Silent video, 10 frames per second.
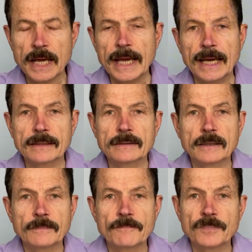And
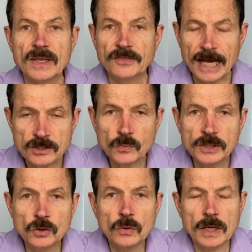that's
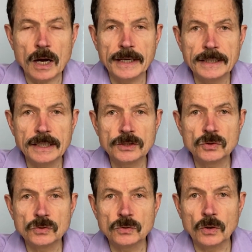what you and I need
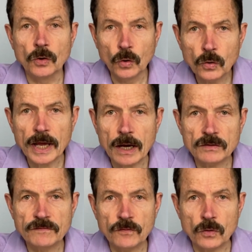to look
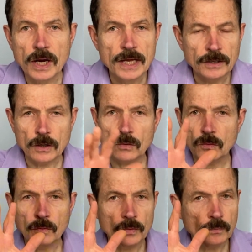out for.
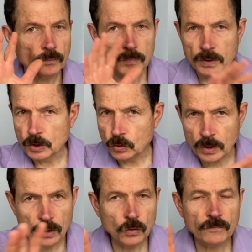Now, you
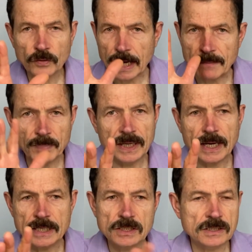can look for the
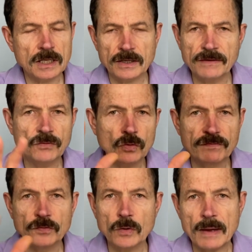applications. I'll give you a
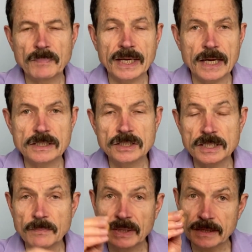few applications
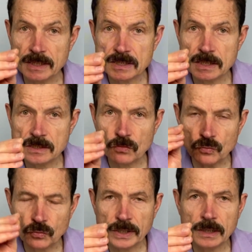here, but this is a
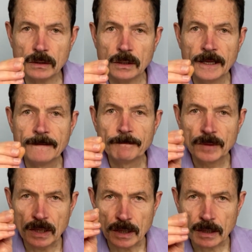real
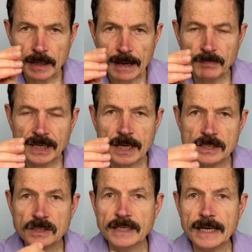
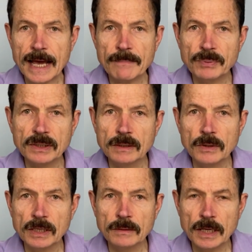application that happened
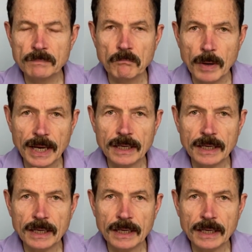in my